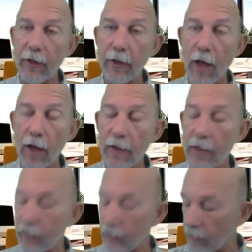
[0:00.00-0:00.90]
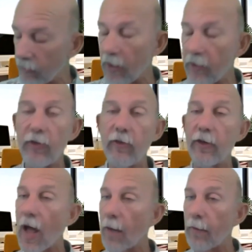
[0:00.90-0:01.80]
A lot of these diseases
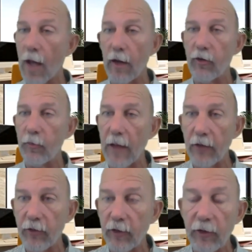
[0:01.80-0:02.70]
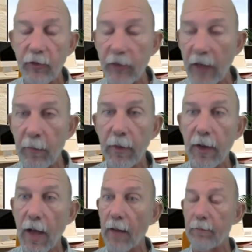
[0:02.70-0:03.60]
that I'm not a specialist in, but
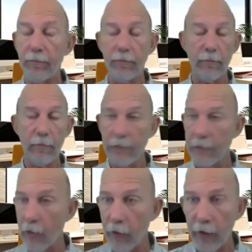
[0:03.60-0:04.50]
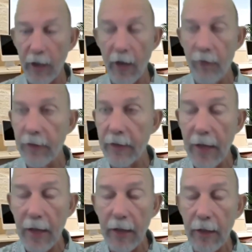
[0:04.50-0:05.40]
I'm learning every day.